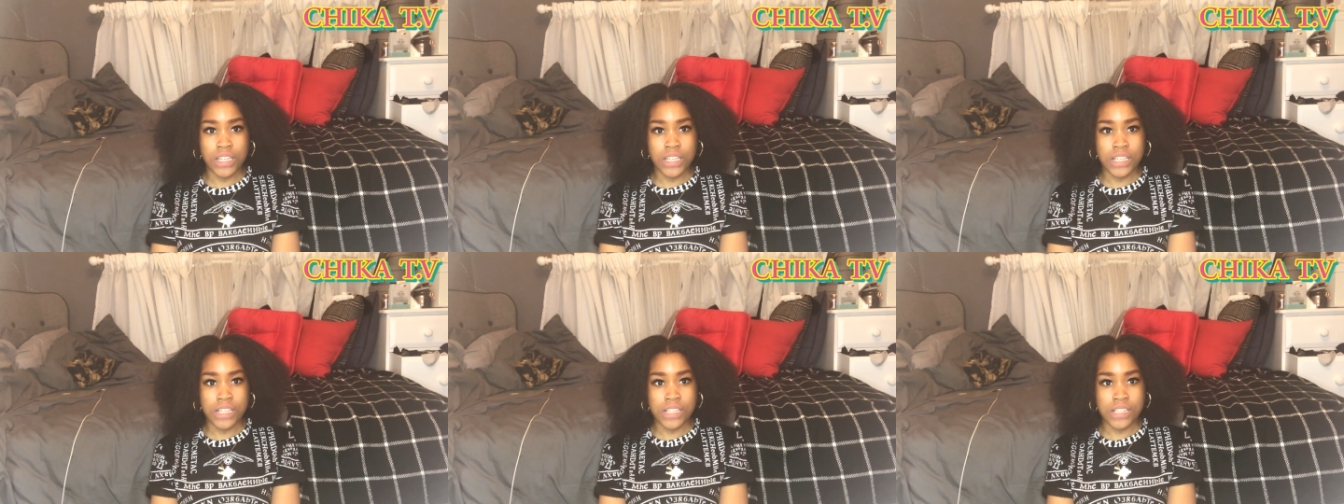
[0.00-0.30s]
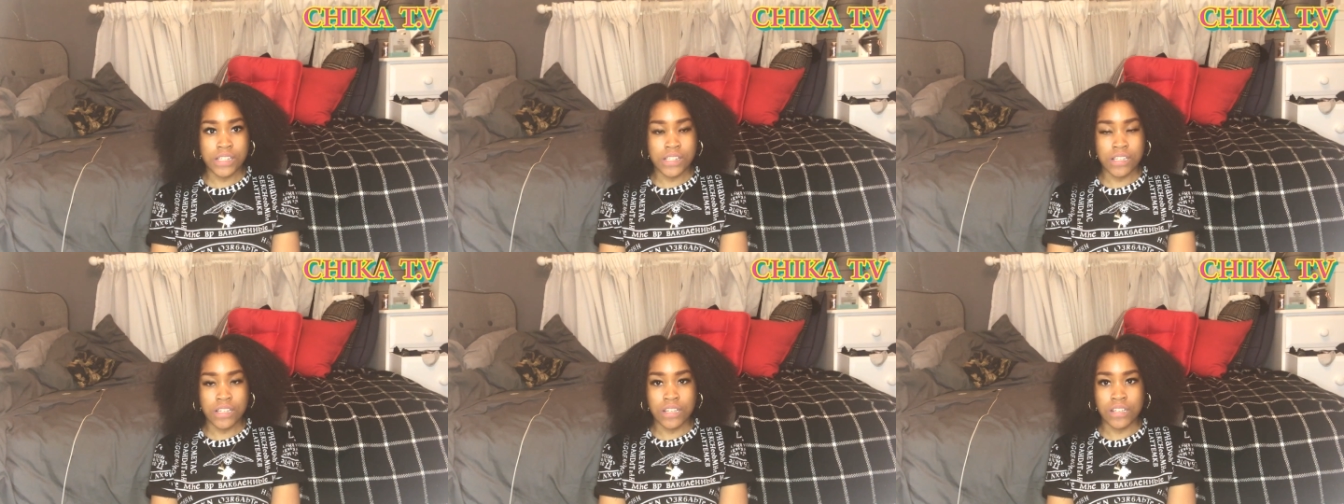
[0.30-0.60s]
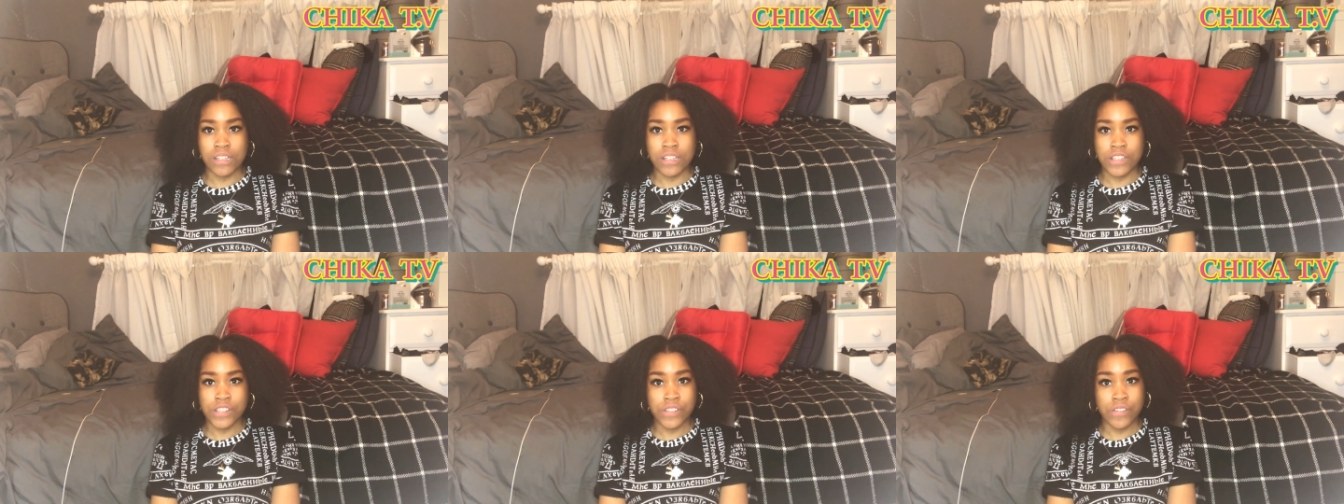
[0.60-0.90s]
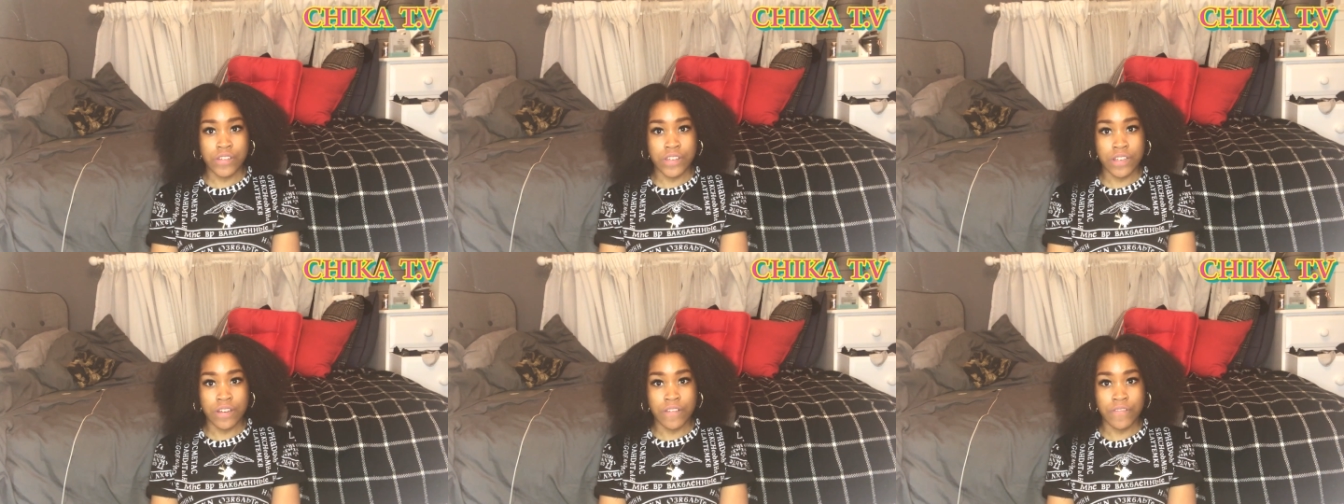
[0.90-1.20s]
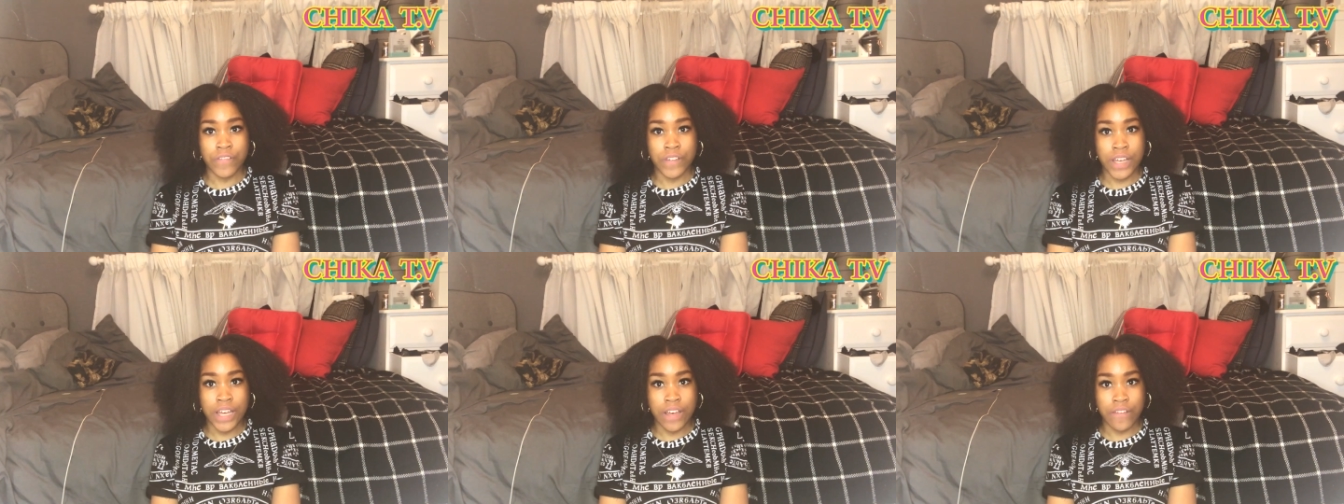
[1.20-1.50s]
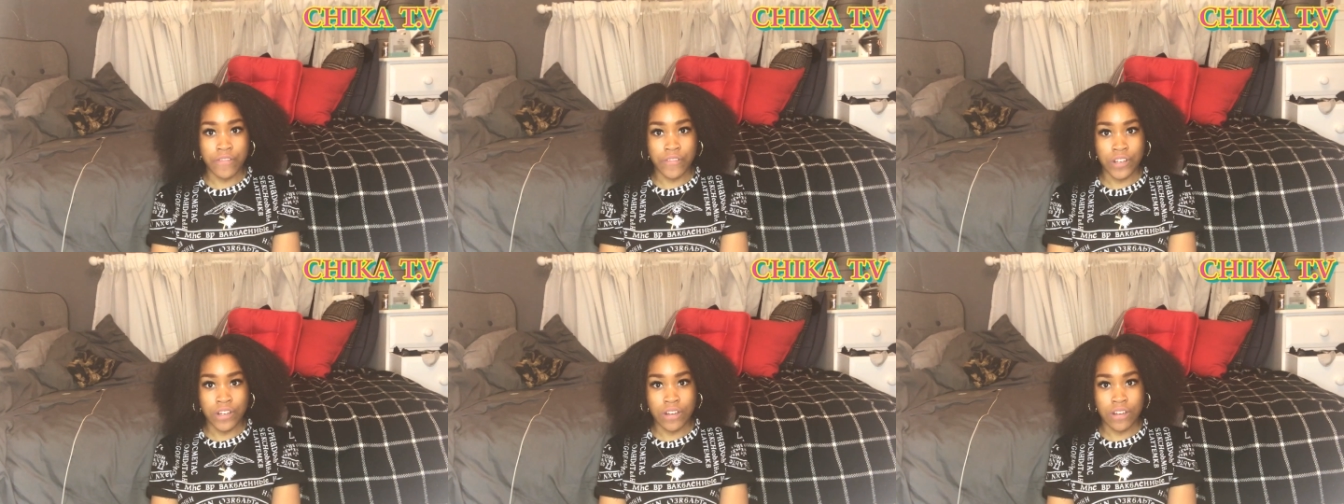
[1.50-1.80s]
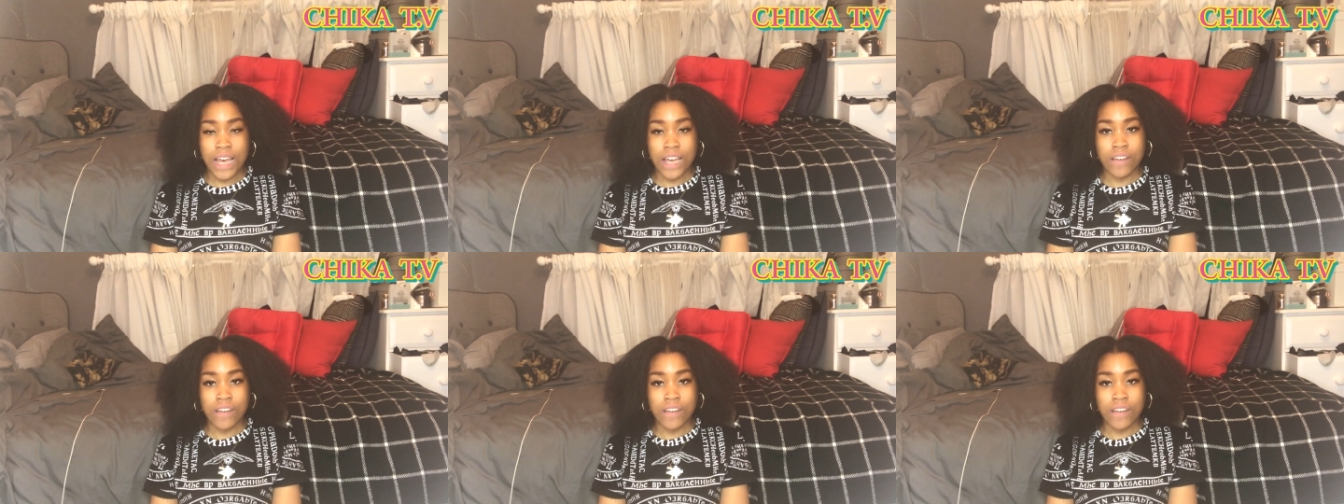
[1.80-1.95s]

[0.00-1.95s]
is uh, Latoya Forever.